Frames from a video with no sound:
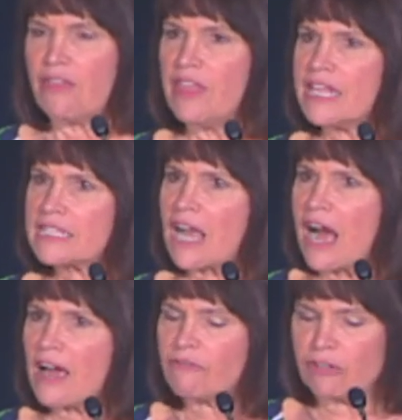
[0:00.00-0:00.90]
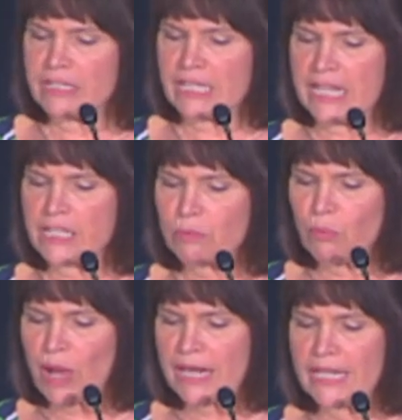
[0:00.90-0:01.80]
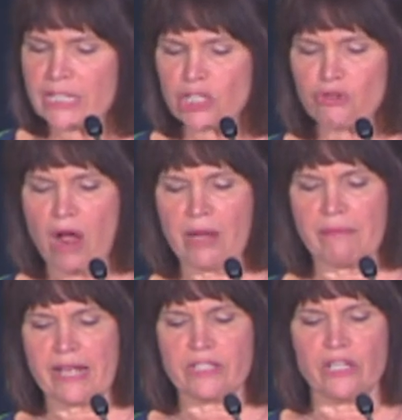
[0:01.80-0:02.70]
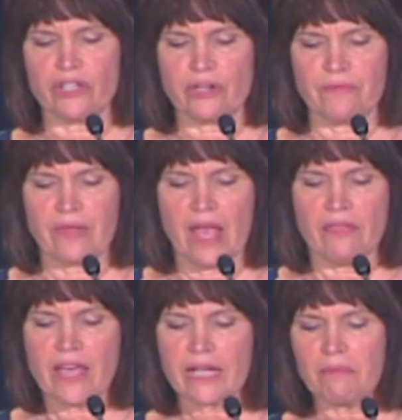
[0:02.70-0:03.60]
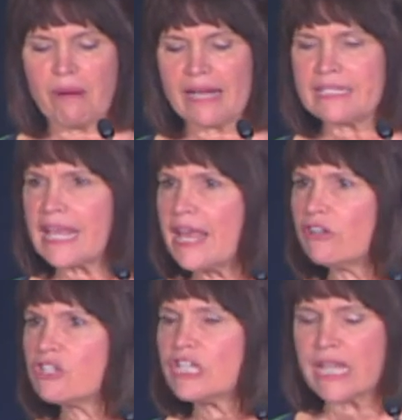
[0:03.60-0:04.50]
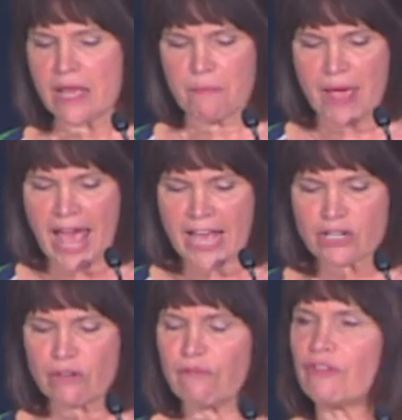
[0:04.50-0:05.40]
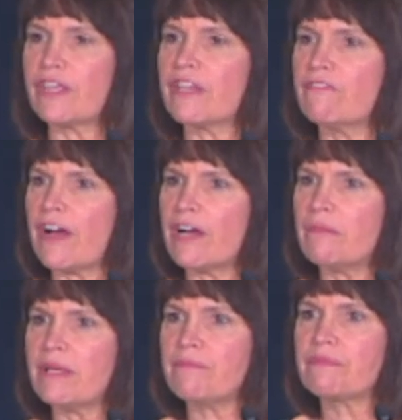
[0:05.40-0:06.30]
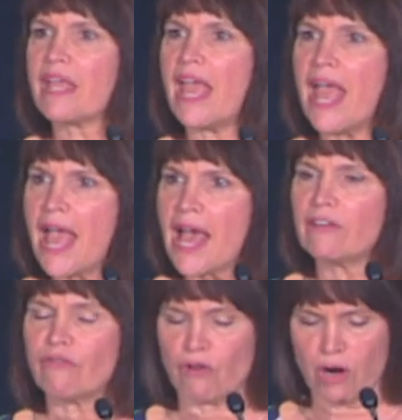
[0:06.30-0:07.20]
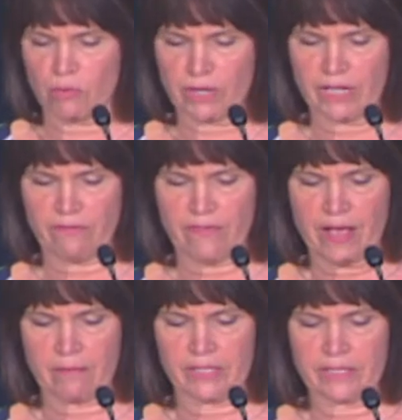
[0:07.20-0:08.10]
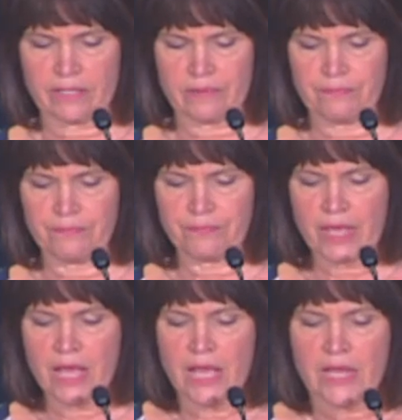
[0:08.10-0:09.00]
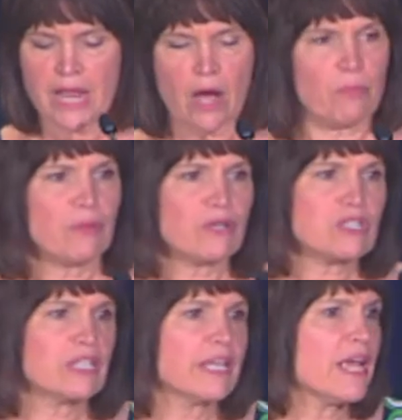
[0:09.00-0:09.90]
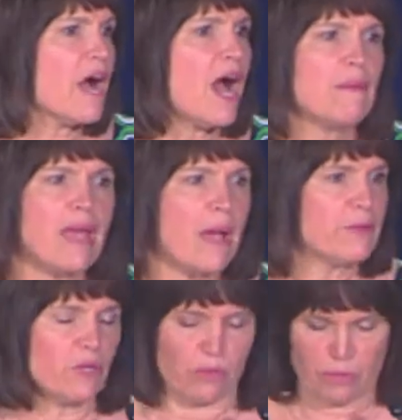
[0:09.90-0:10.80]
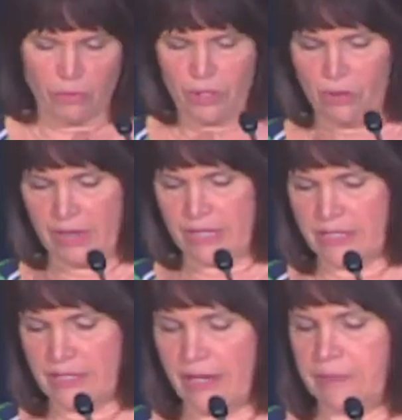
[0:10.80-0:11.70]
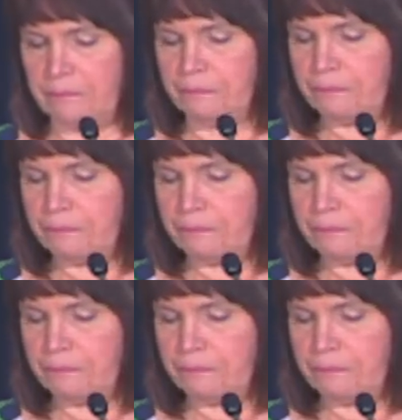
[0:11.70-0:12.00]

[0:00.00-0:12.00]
This conference is spreading a strong message that combines energy and passion for the environment and for our working families. Now, personally, I'm happy to work with you anytime.